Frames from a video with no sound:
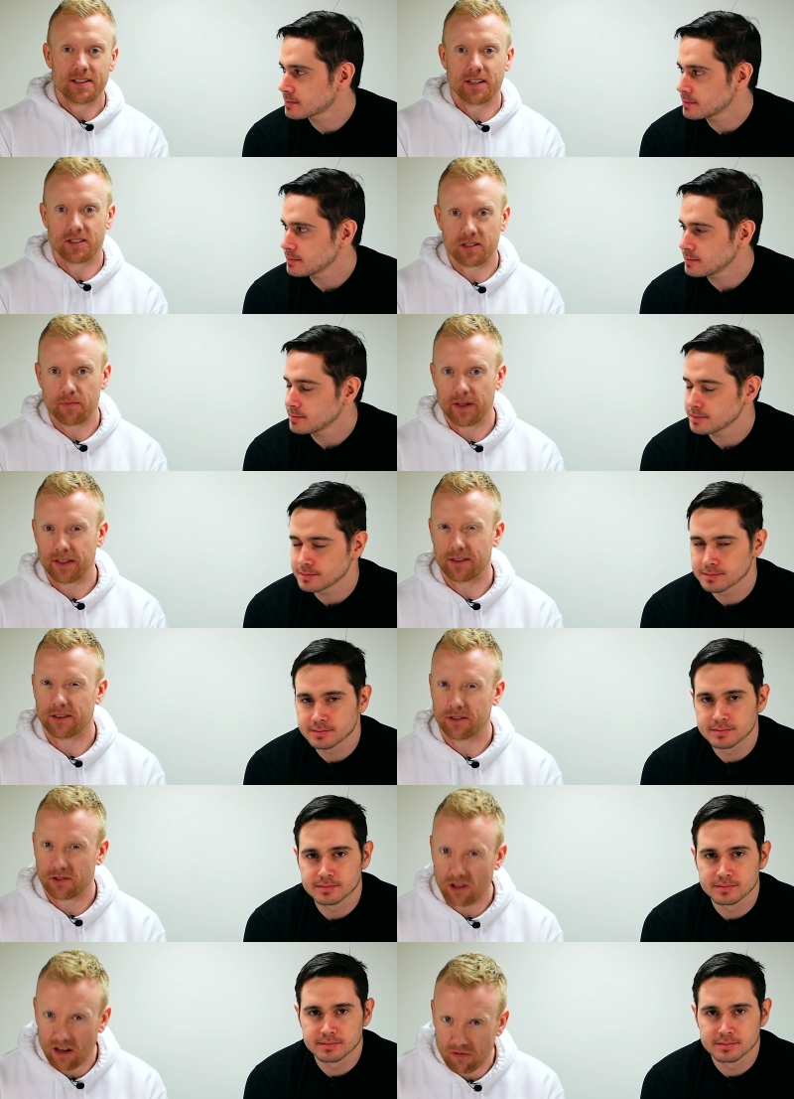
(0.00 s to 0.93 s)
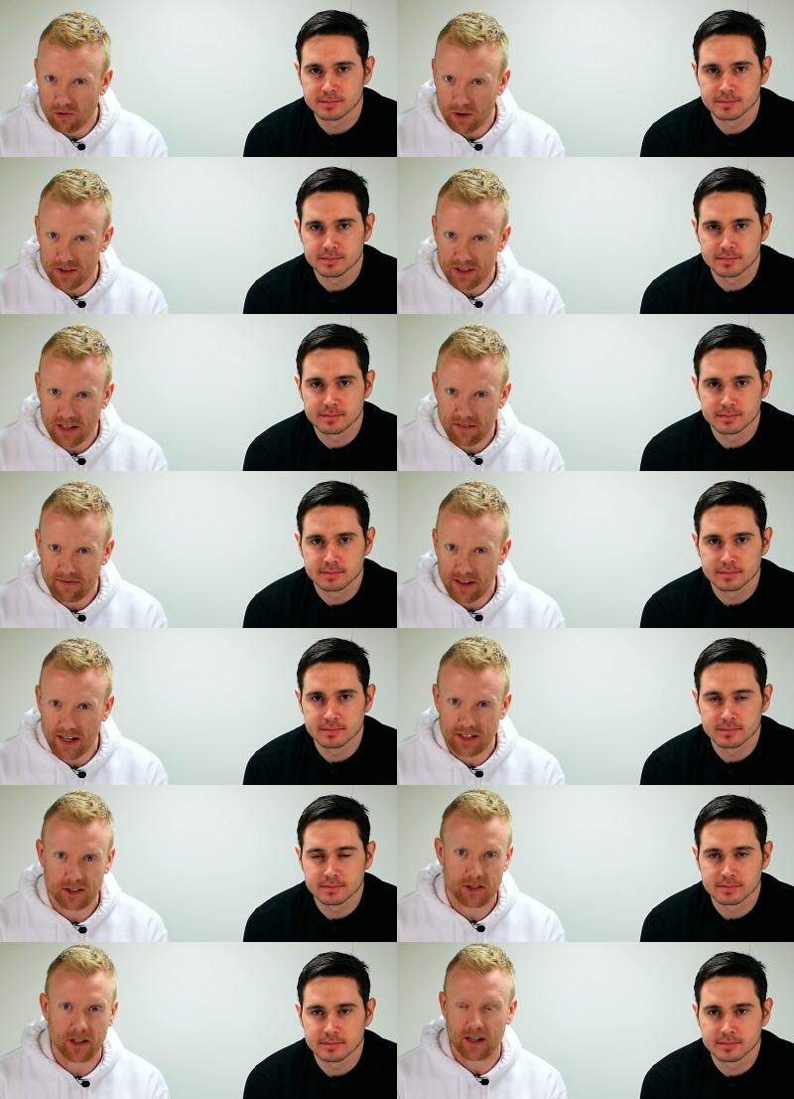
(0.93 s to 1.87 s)
Speaker 1: doesn't mean that the software is that
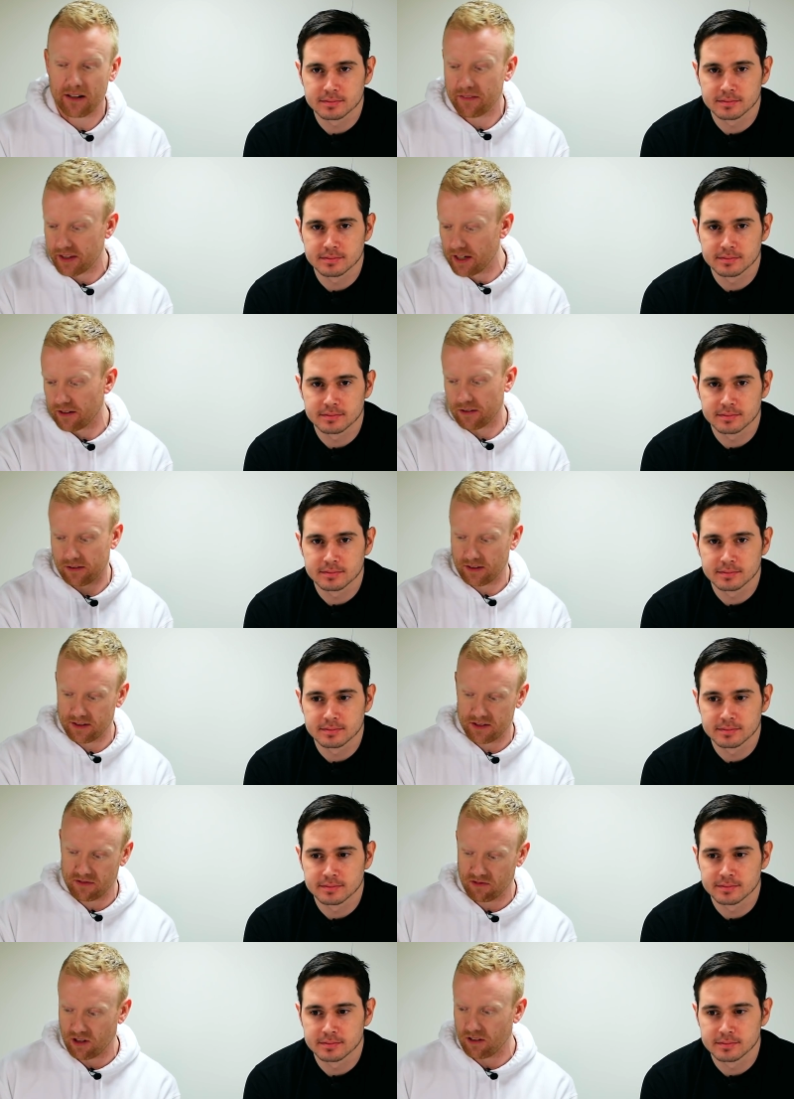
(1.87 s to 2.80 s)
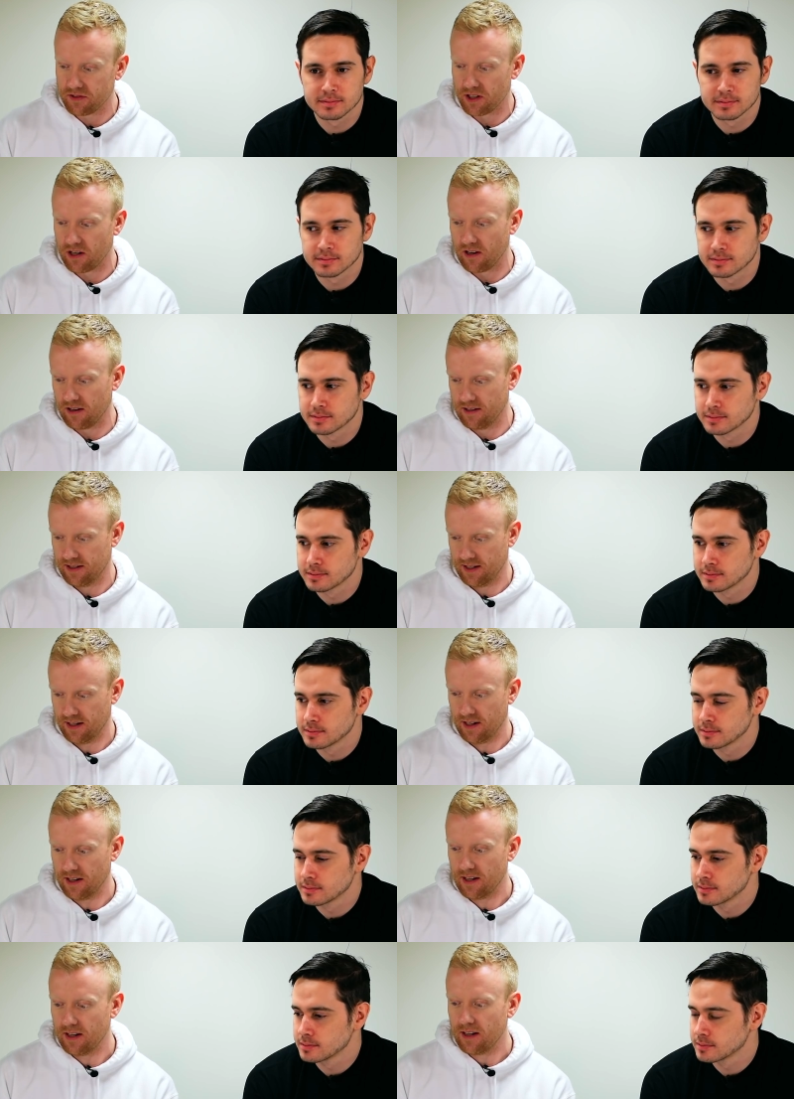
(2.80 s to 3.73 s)
fast or any of the other things involved are.
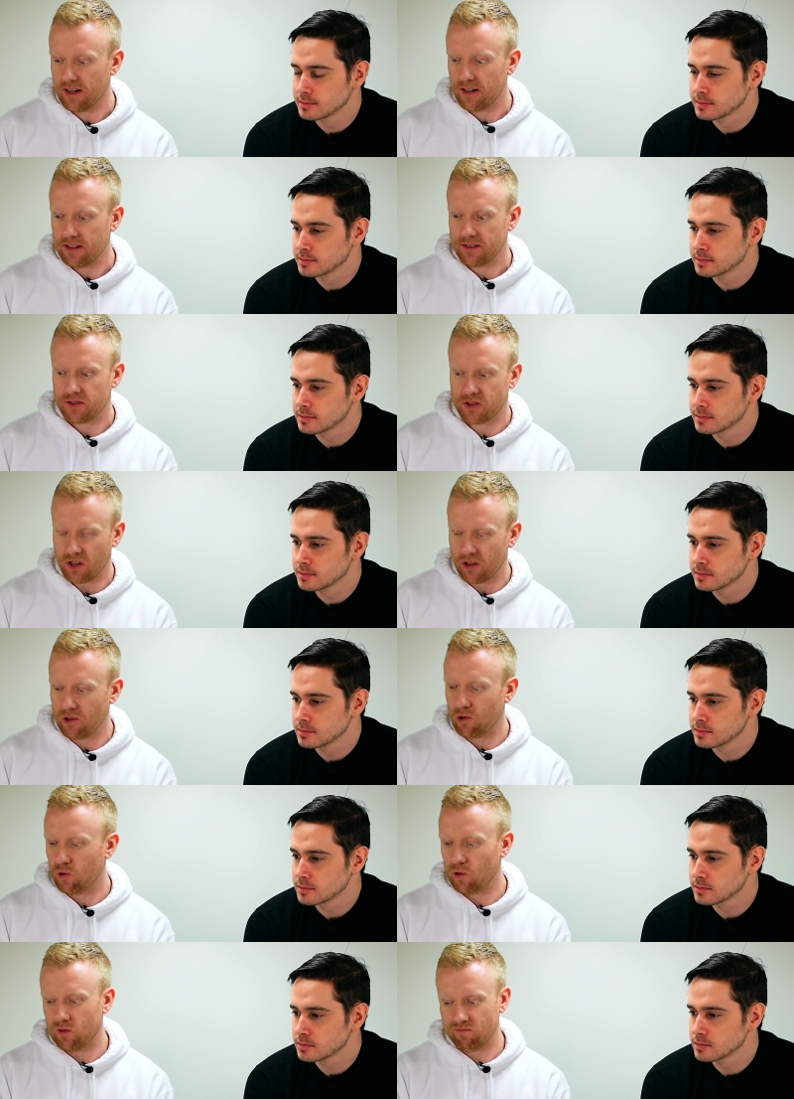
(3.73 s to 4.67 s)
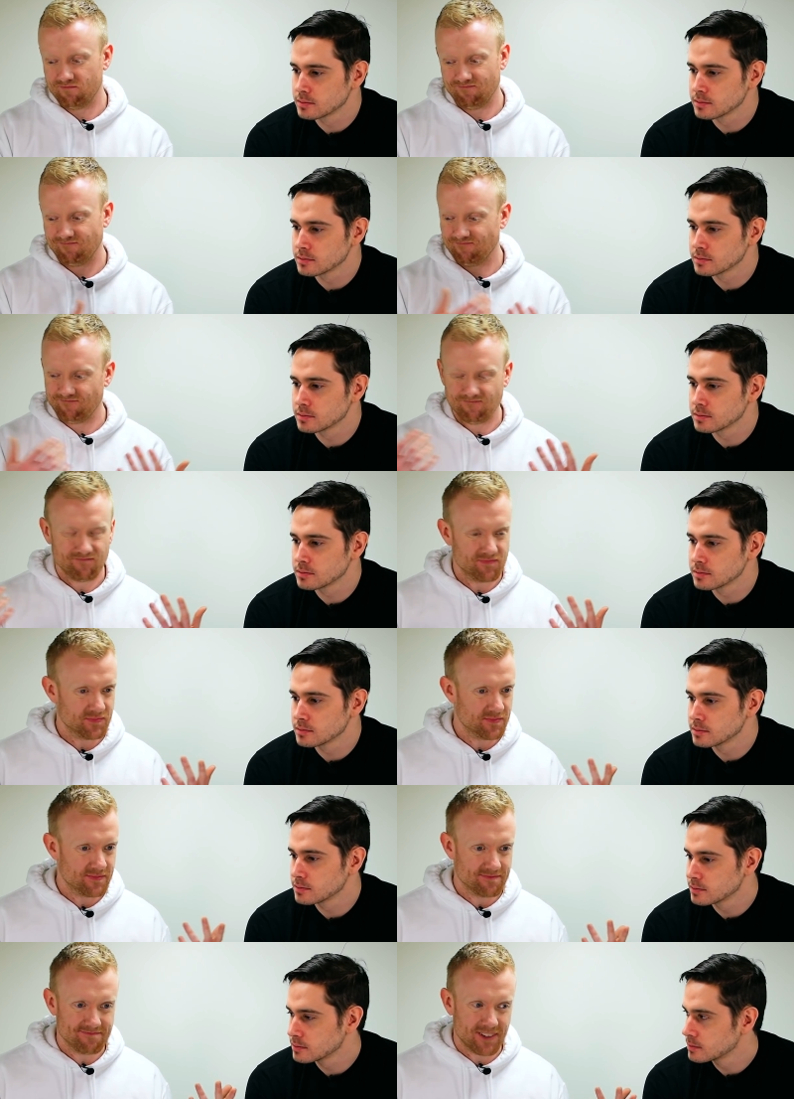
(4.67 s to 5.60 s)
So
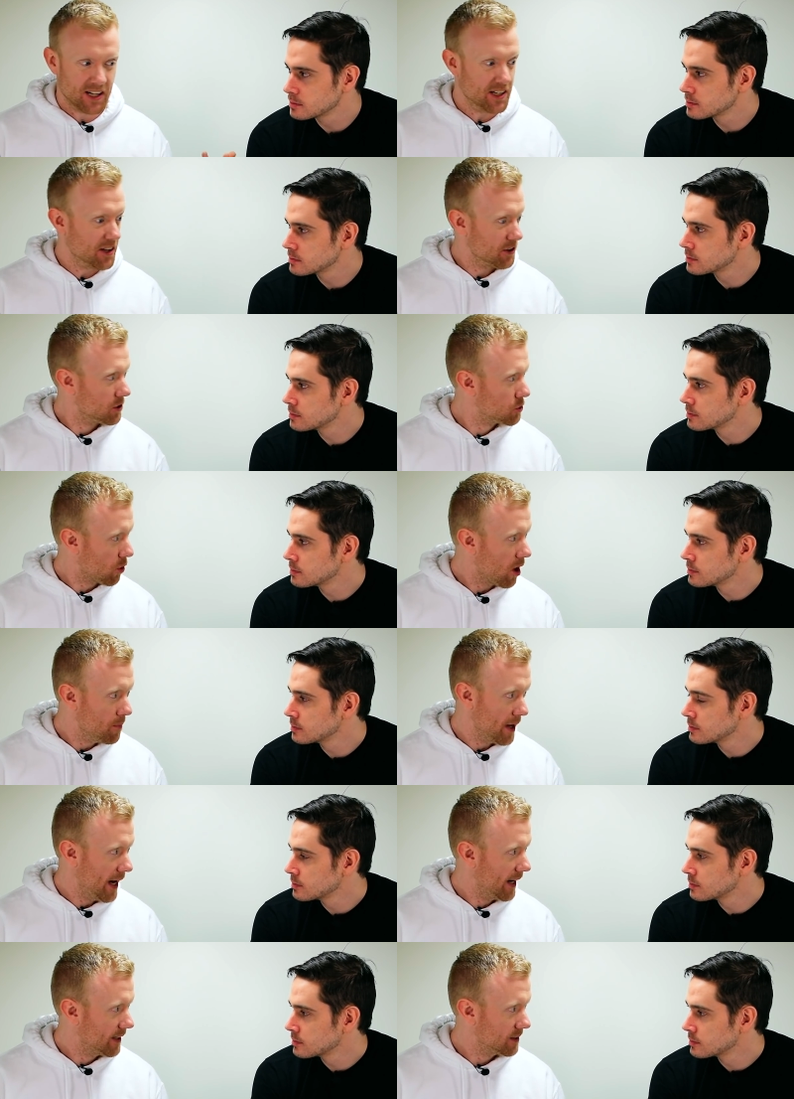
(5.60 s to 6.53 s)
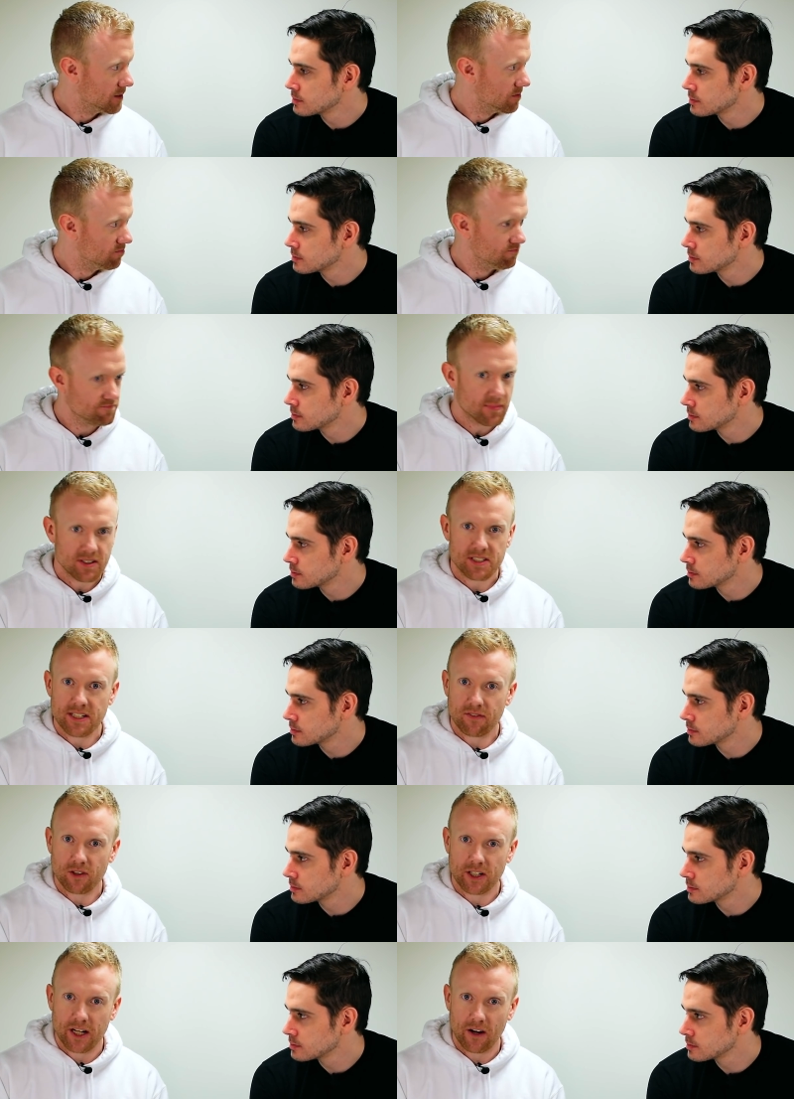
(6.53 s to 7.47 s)
another drawback
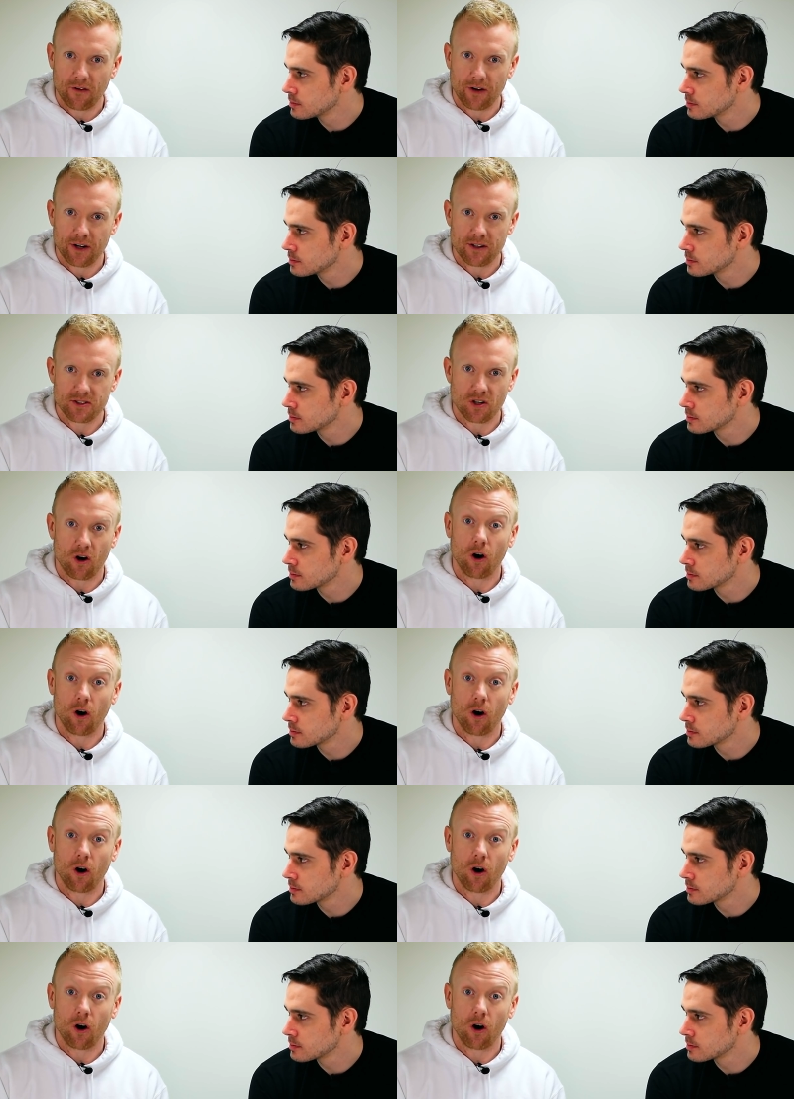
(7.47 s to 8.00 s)
different carriers